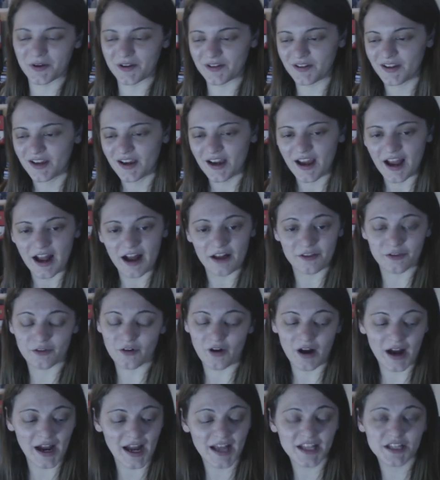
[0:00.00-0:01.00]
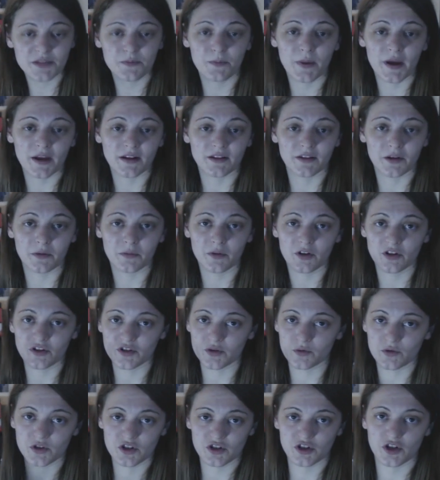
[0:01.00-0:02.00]
and I thought I had to pick them
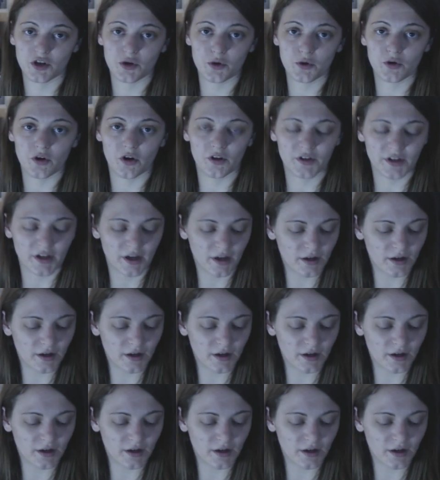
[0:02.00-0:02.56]
because they was too good.